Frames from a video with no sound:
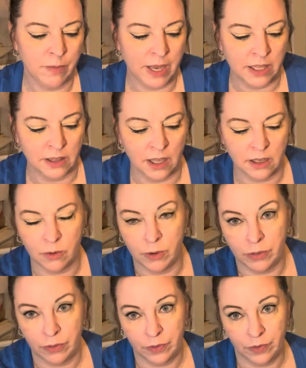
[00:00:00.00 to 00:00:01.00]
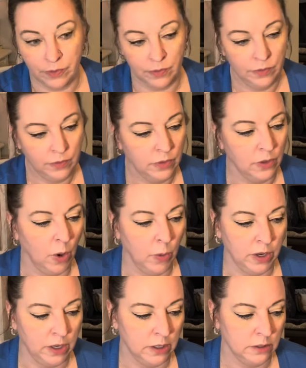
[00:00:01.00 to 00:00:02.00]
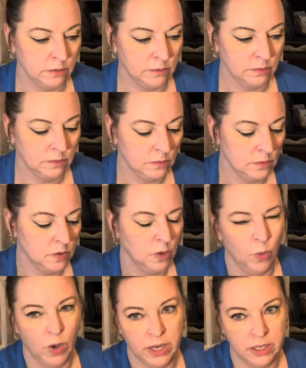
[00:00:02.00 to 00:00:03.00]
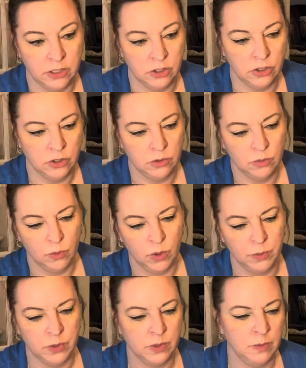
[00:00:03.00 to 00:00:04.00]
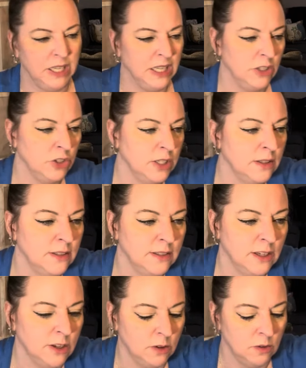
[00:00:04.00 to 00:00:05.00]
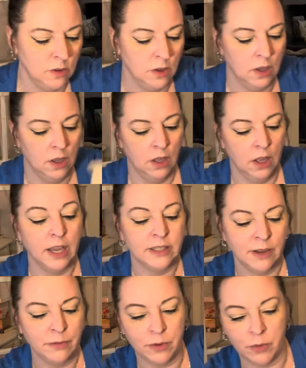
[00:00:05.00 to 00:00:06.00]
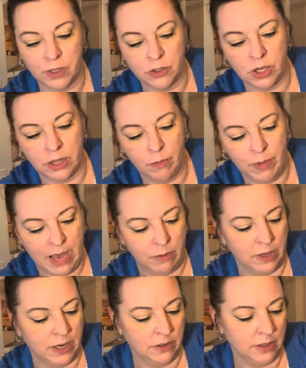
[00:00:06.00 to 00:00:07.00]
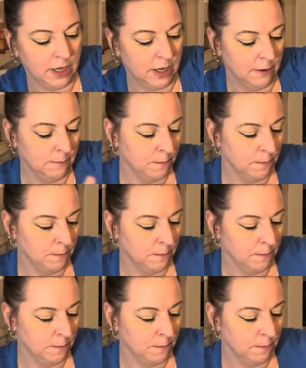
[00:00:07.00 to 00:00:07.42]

bad luck with lower wattage warmers in my kitchen, so I definitely want to try that one here.